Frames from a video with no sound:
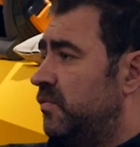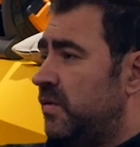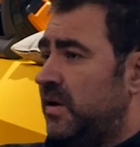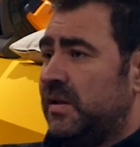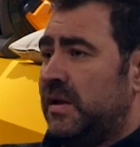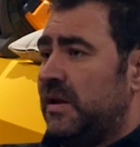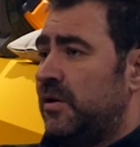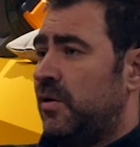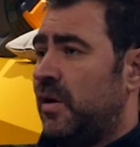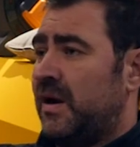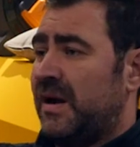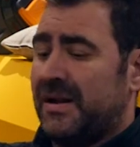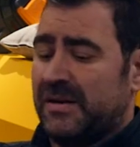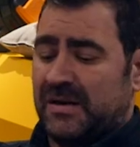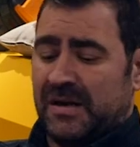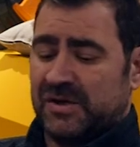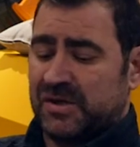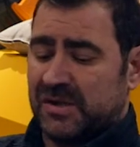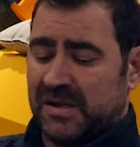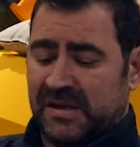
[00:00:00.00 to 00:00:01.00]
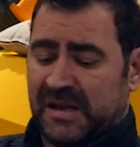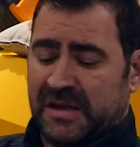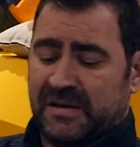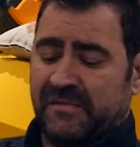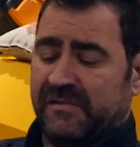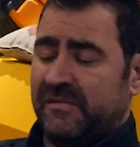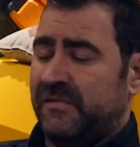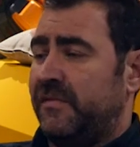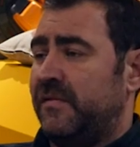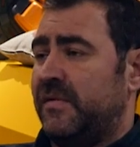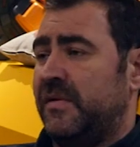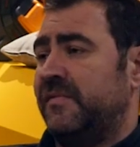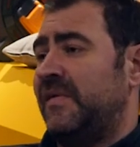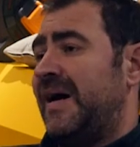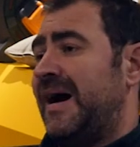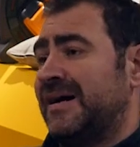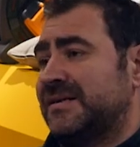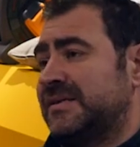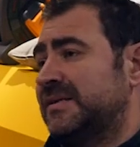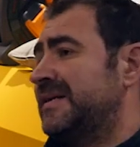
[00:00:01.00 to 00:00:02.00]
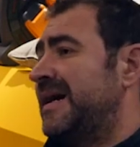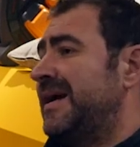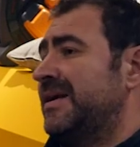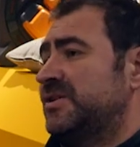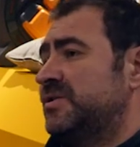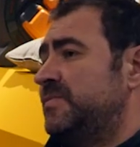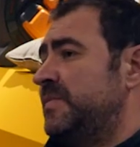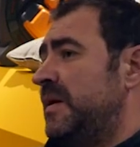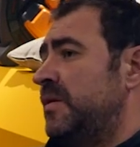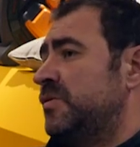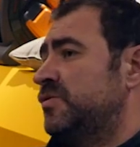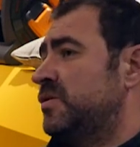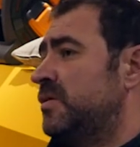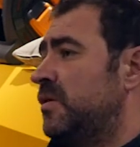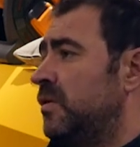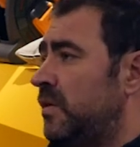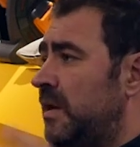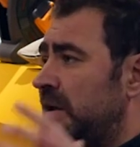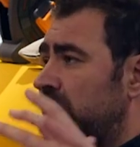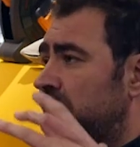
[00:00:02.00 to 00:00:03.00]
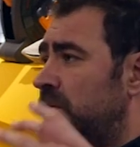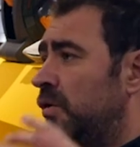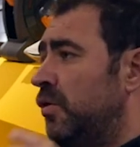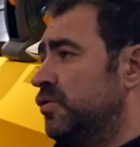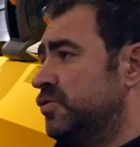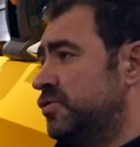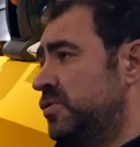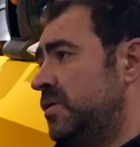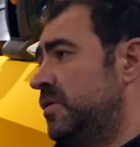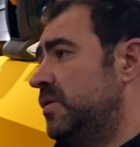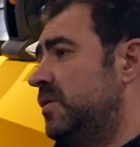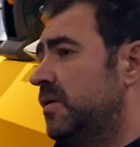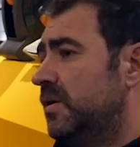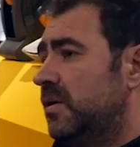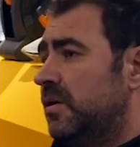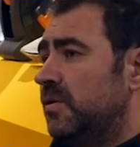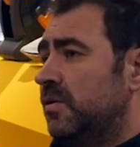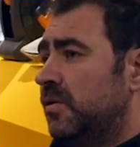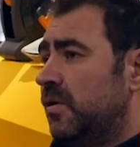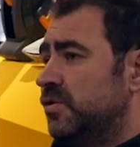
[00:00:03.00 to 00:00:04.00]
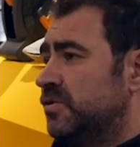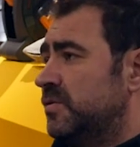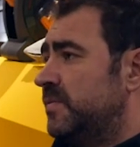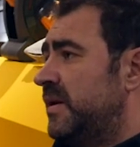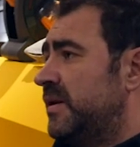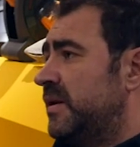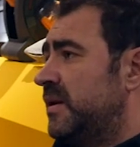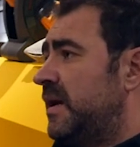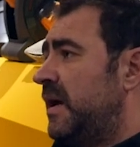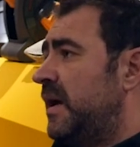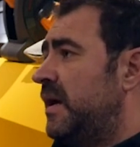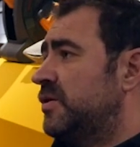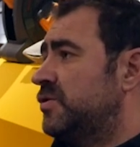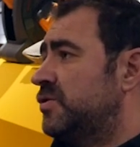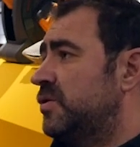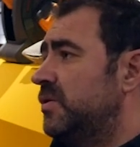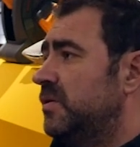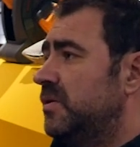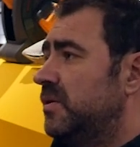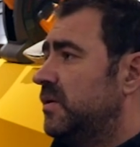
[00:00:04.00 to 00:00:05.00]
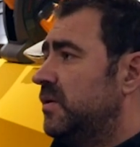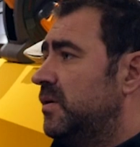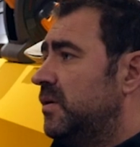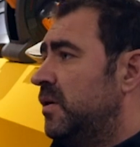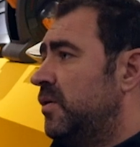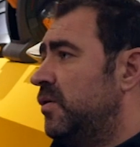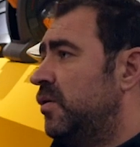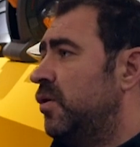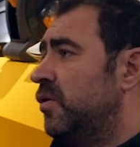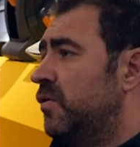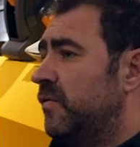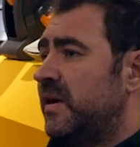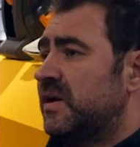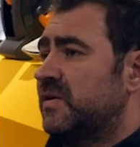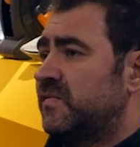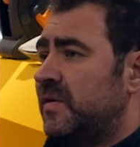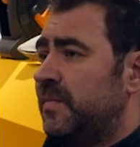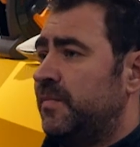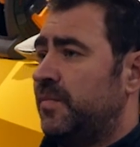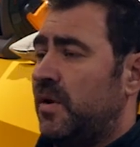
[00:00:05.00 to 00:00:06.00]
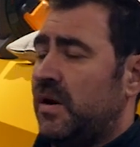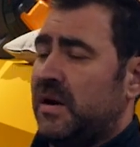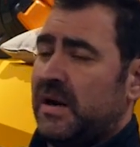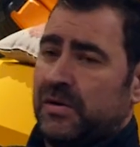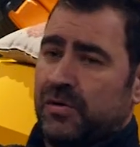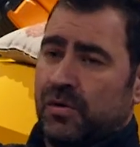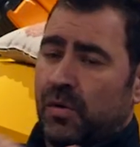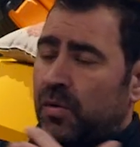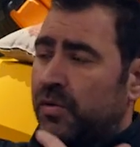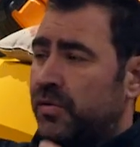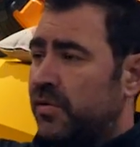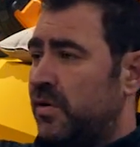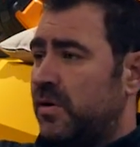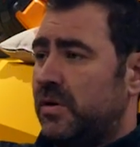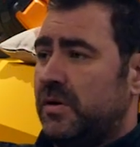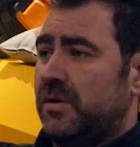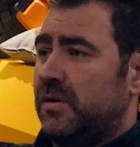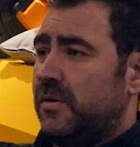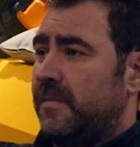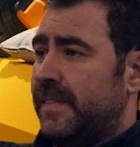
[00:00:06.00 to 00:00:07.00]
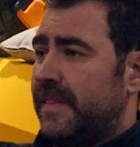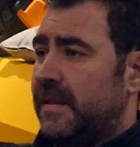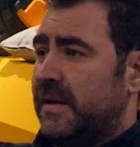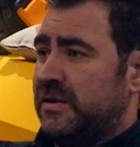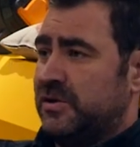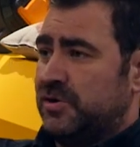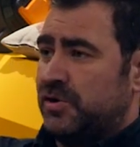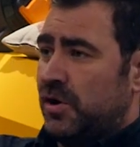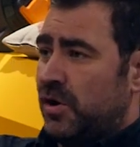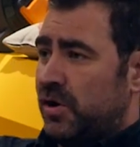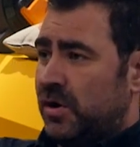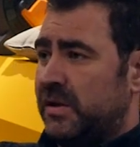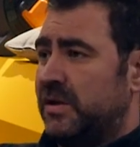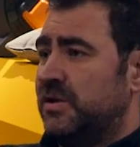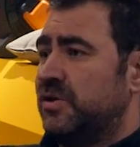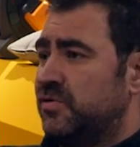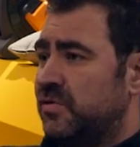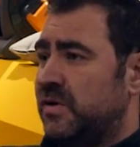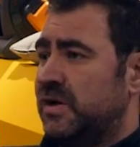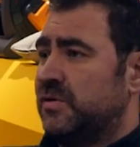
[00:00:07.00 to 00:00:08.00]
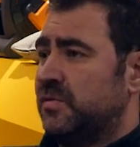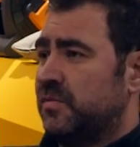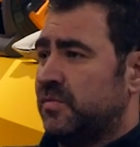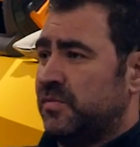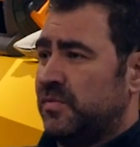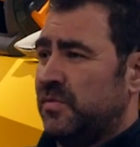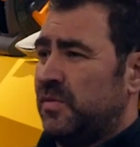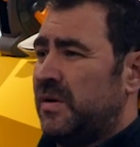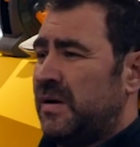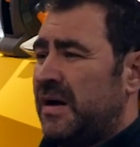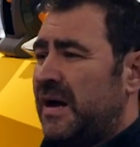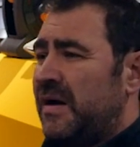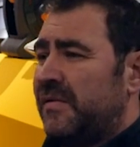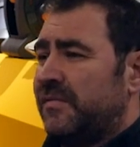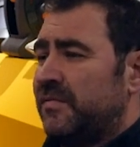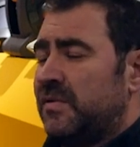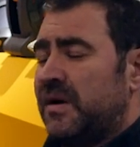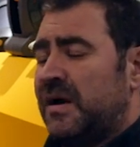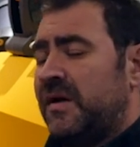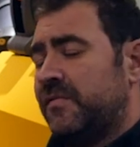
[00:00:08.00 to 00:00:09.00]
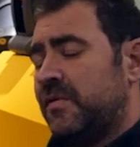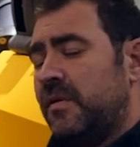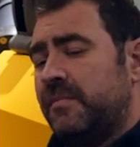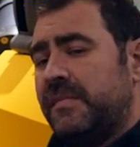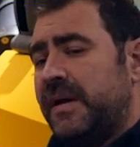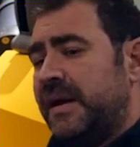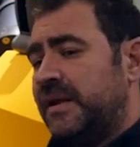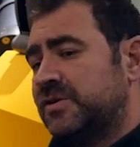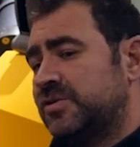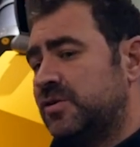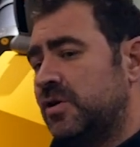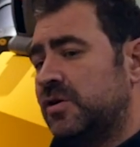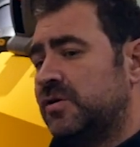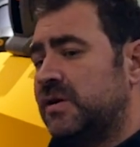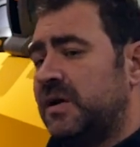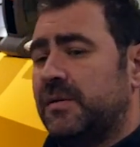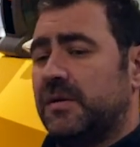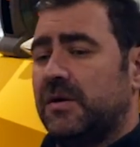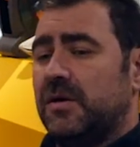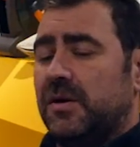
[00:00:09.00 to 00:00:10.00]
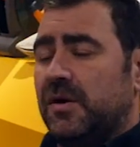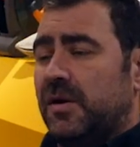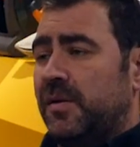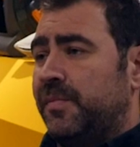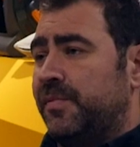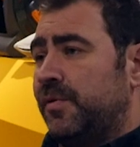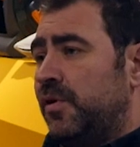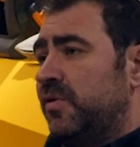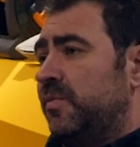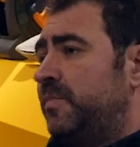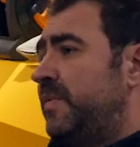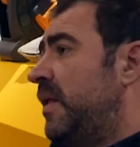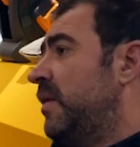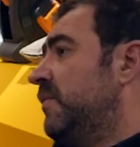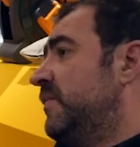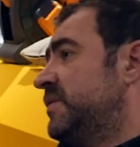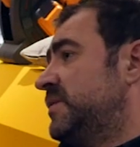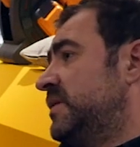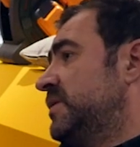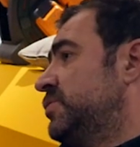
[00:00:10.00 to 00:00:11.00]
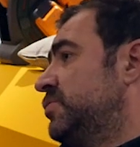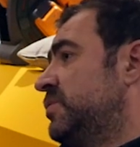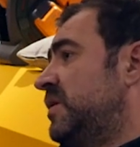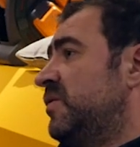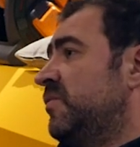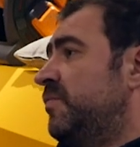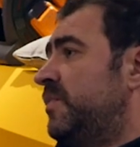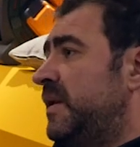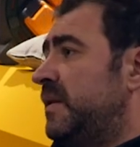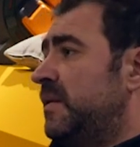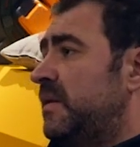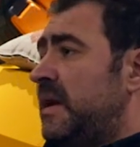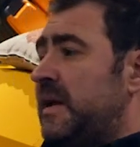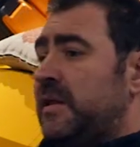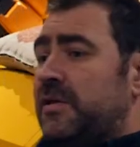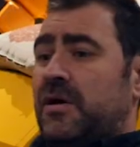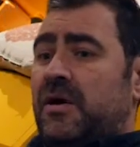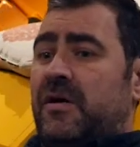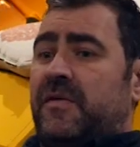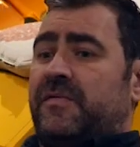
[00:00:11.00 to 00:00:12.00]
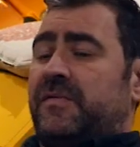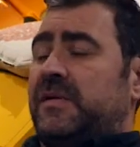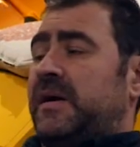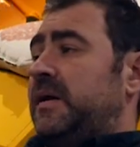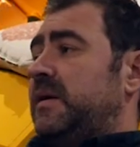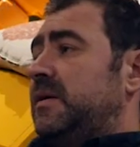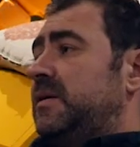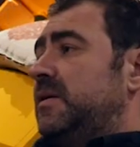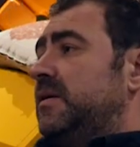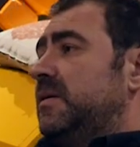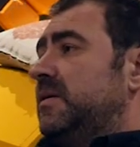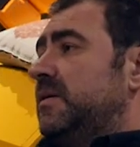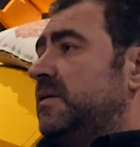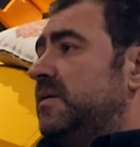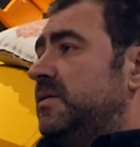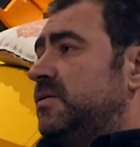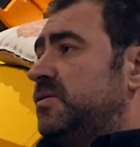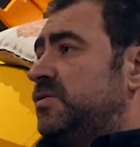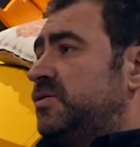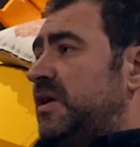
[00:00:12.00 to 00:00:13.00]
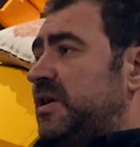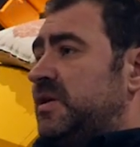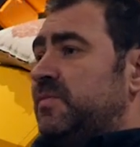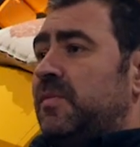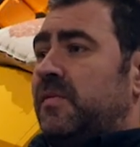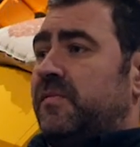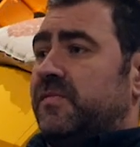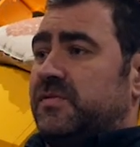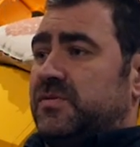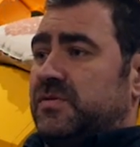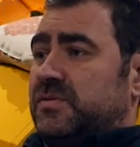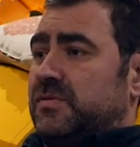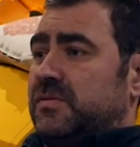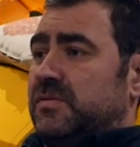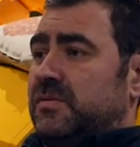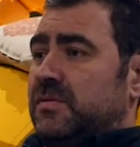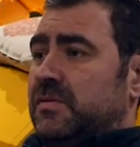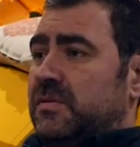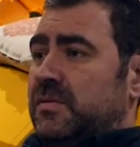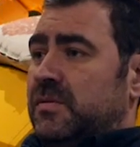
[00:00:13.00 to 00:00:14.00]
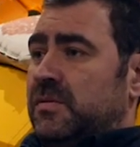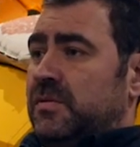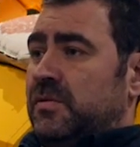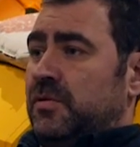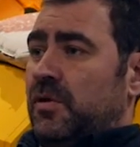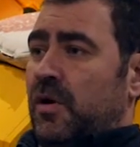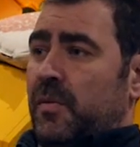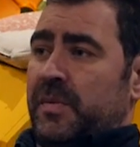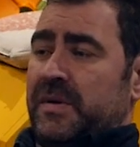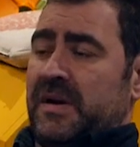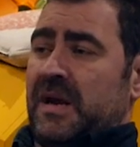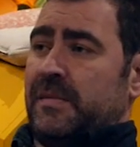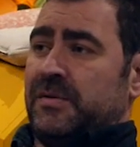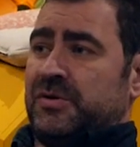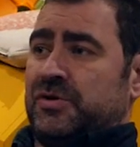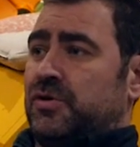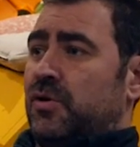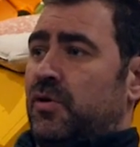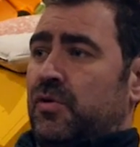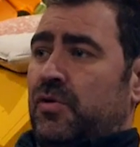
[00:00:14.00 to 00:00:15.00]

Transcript: Really. No, I still had like vax attached to me. I was still on like loads of medication and all the rest of it, but I had no other internal injuries. But I've got mates who like broke the pelvis, so then they've been laid there for like 6 months, not been able to go